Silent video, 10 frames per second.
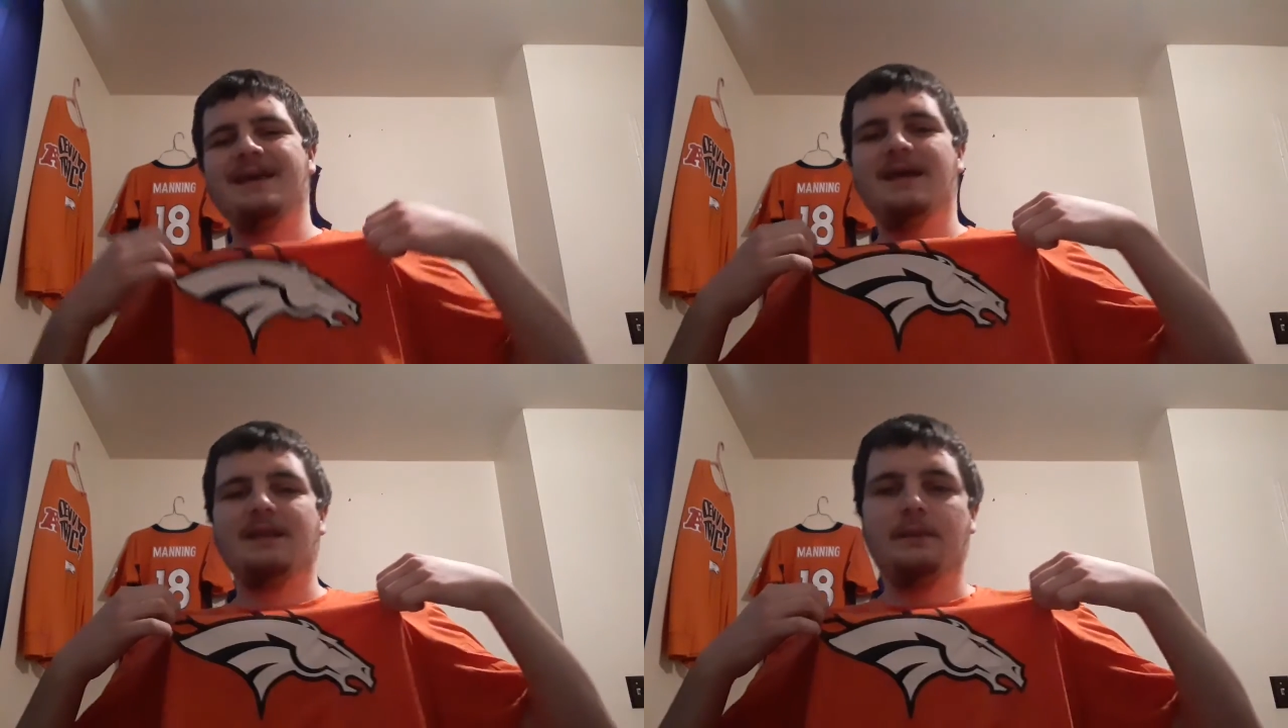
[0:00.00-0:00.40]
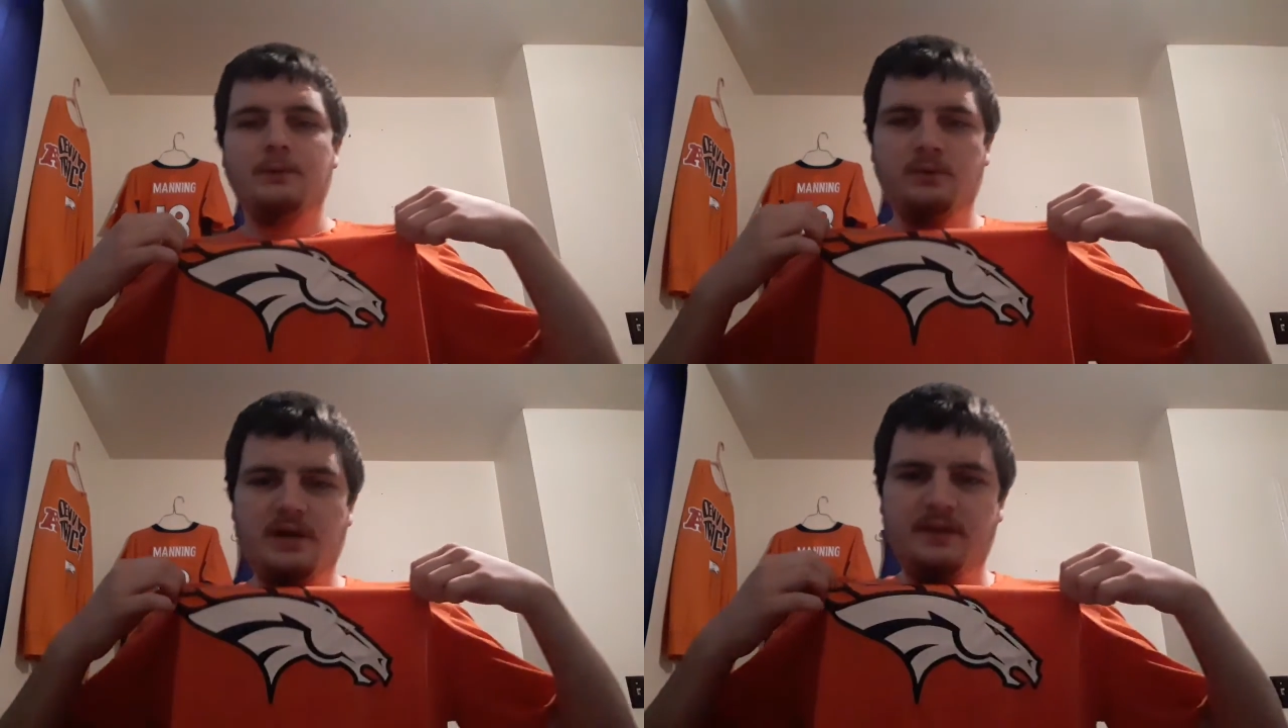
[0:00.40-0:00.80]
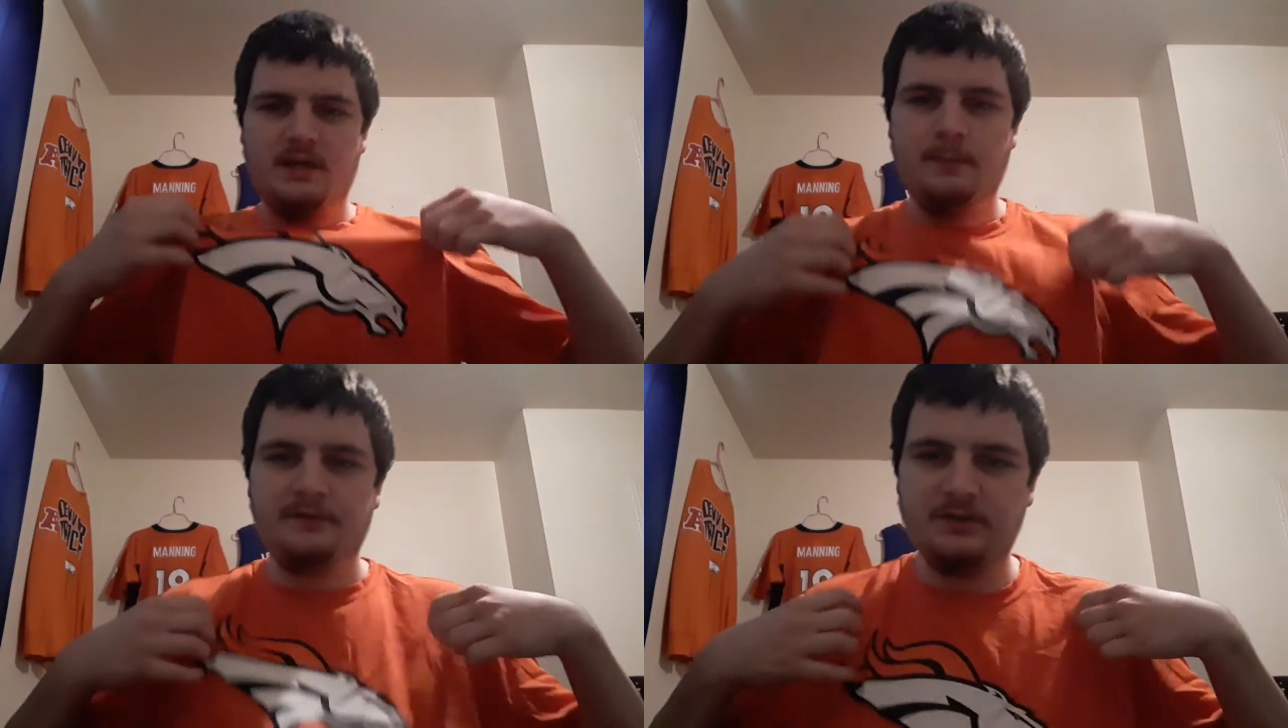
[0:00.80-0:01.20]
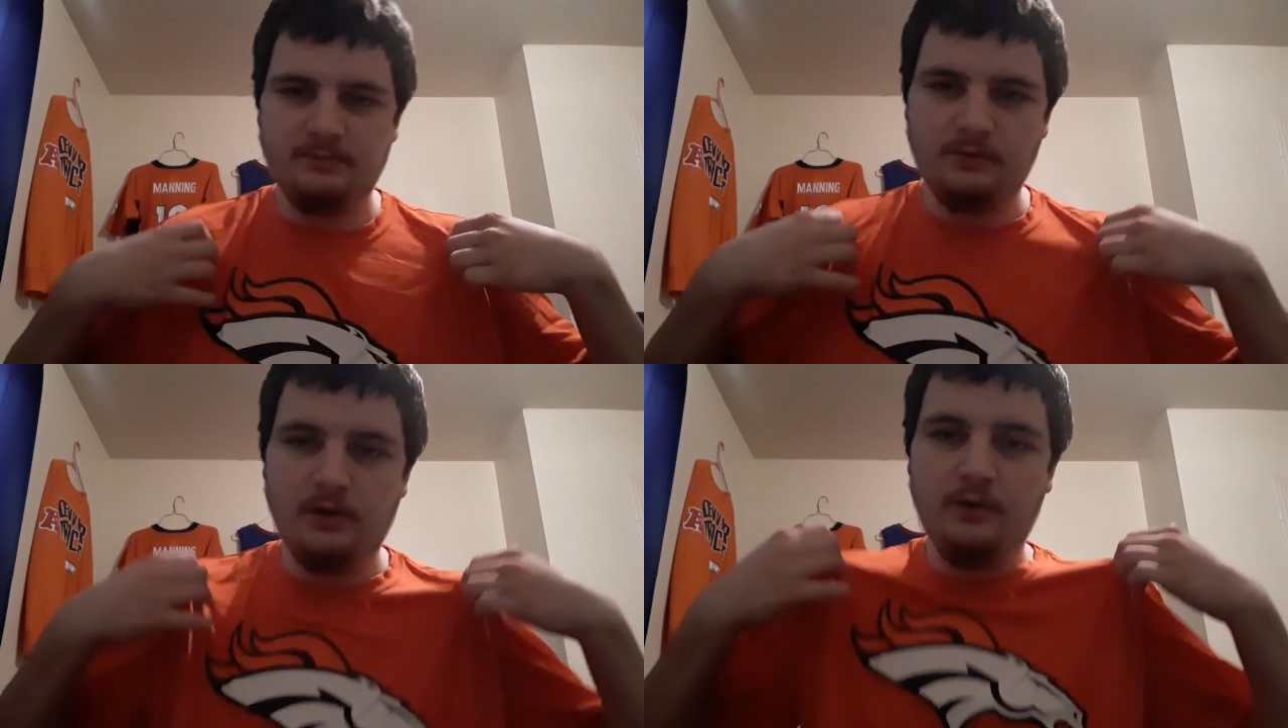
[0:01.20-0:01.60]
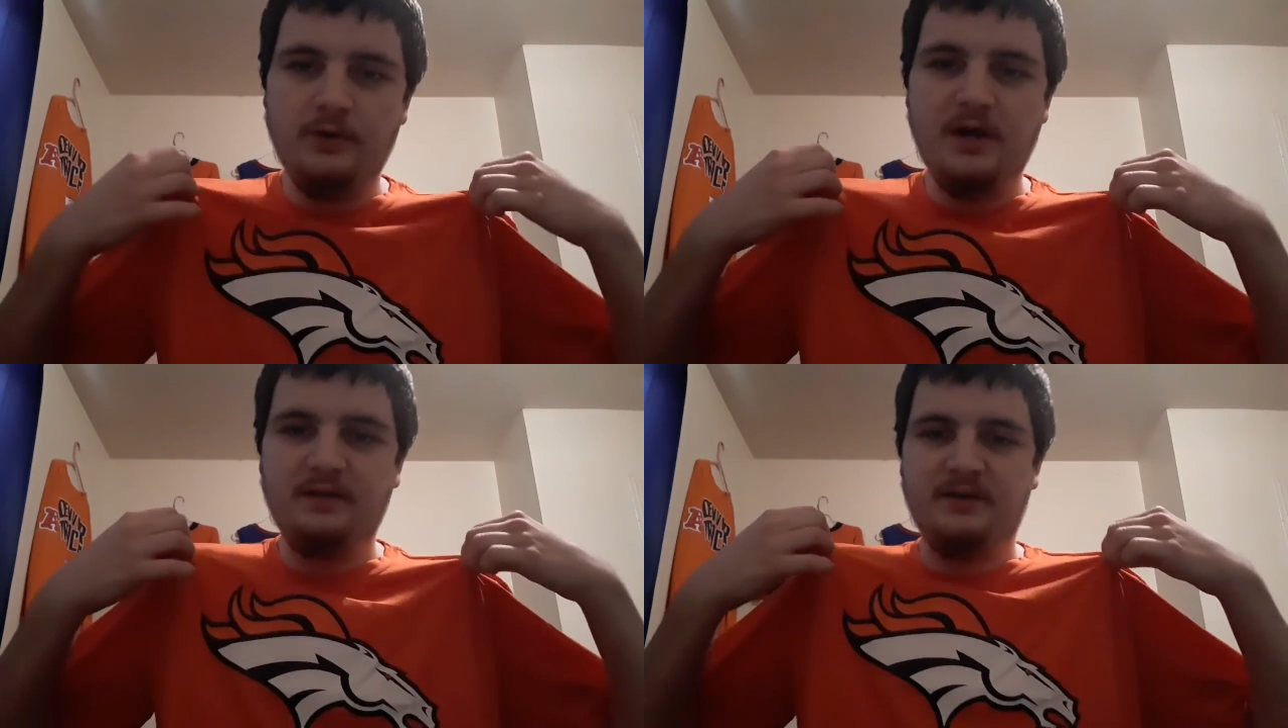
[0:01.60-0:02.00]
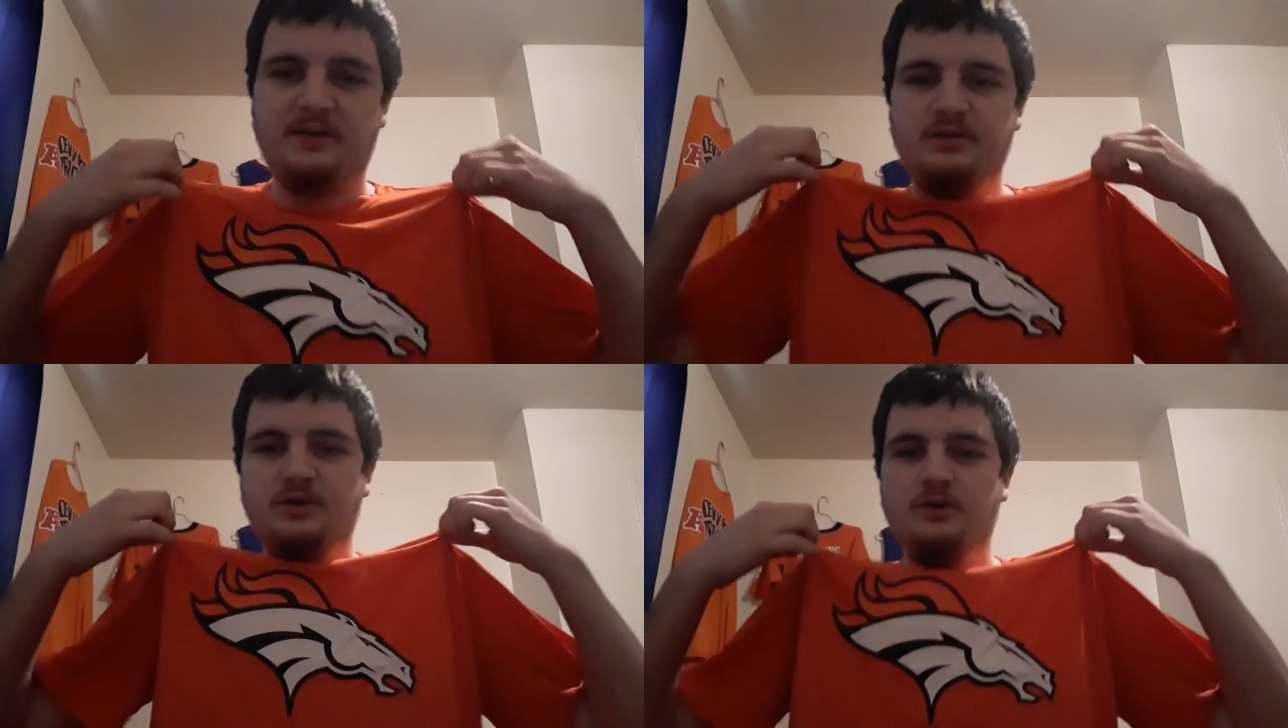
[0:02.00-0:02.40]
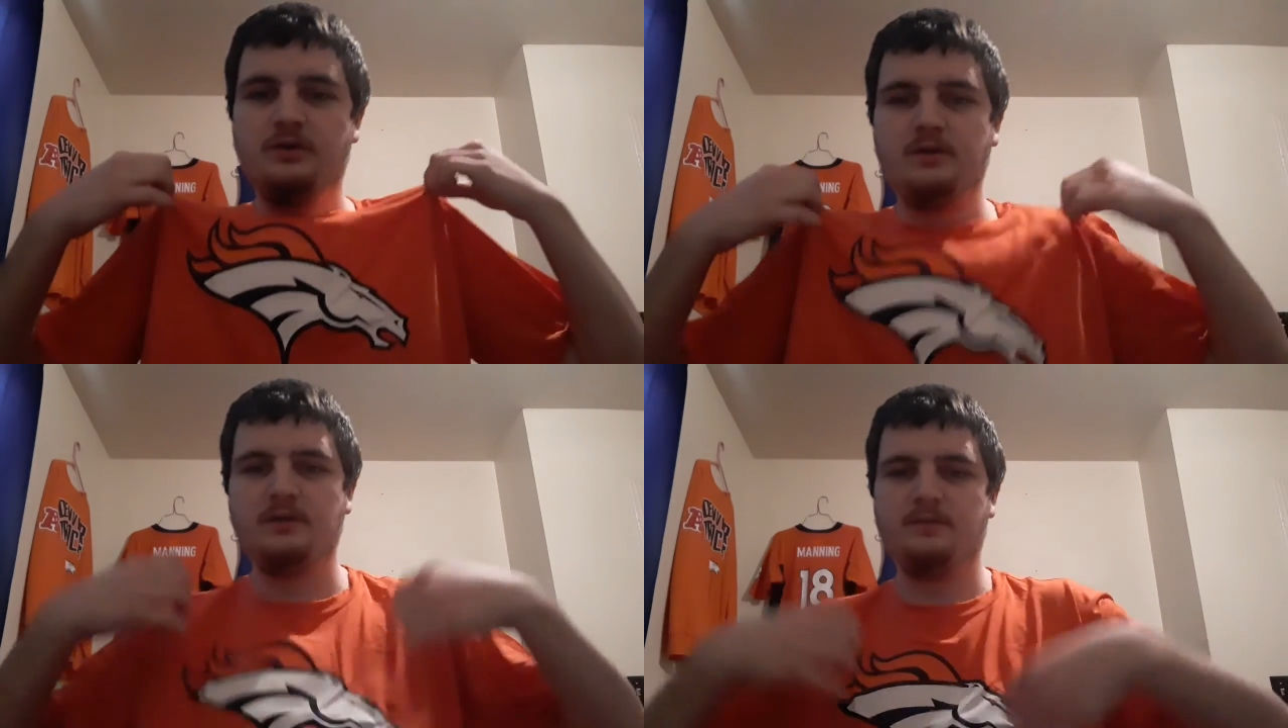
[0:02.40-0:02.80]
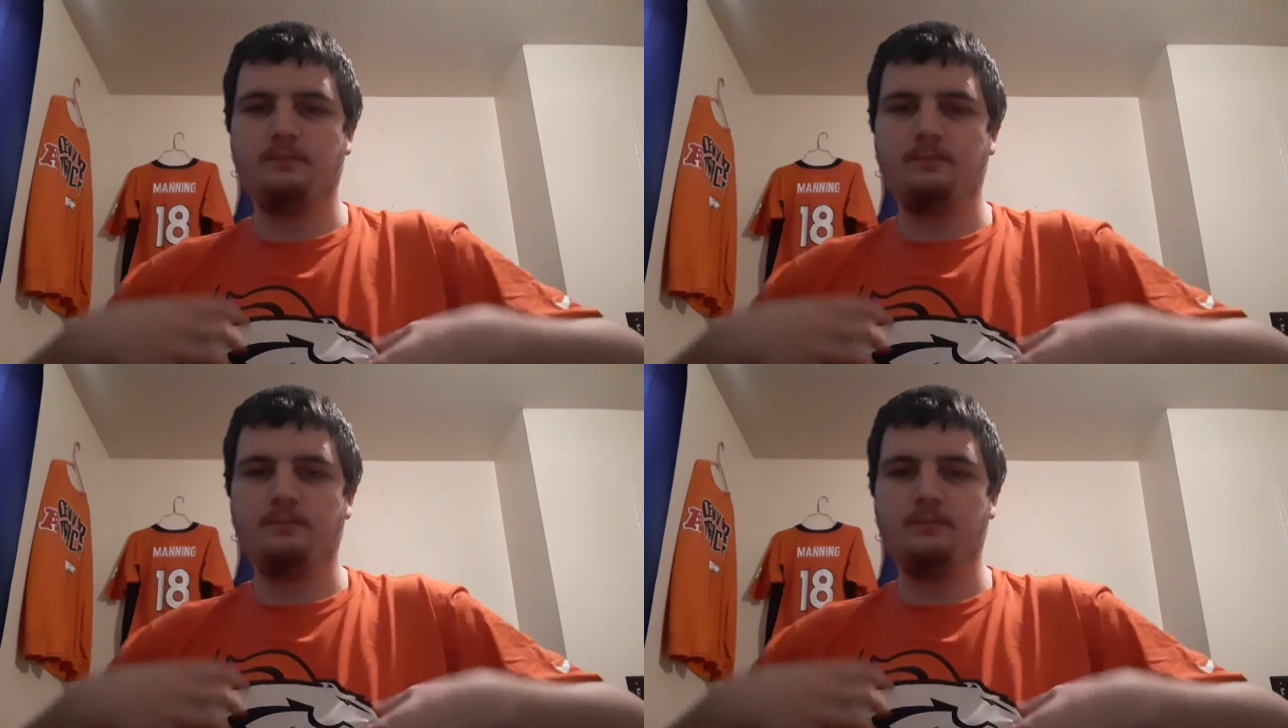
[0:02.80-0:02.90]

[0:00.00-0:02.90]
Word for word: And let me know down in the comment section below you guys like the shirt.